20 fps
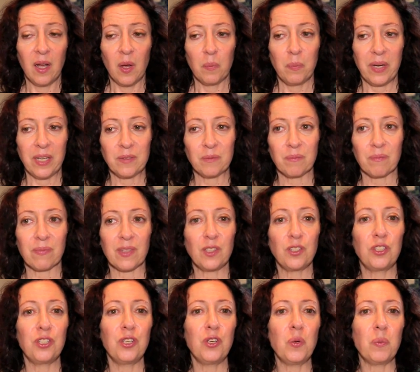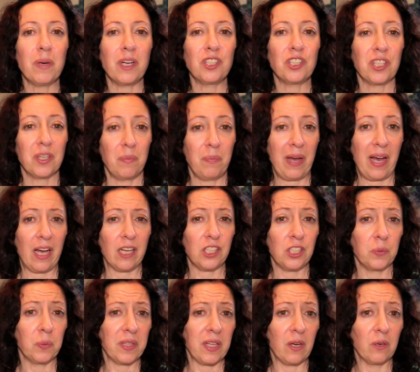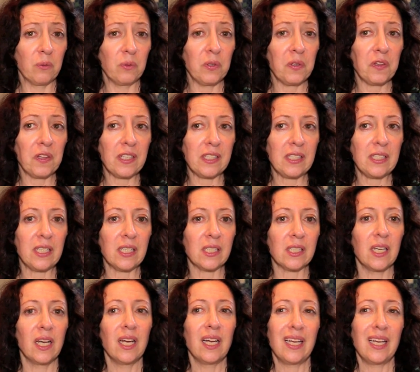But too much compassion without ruthlessness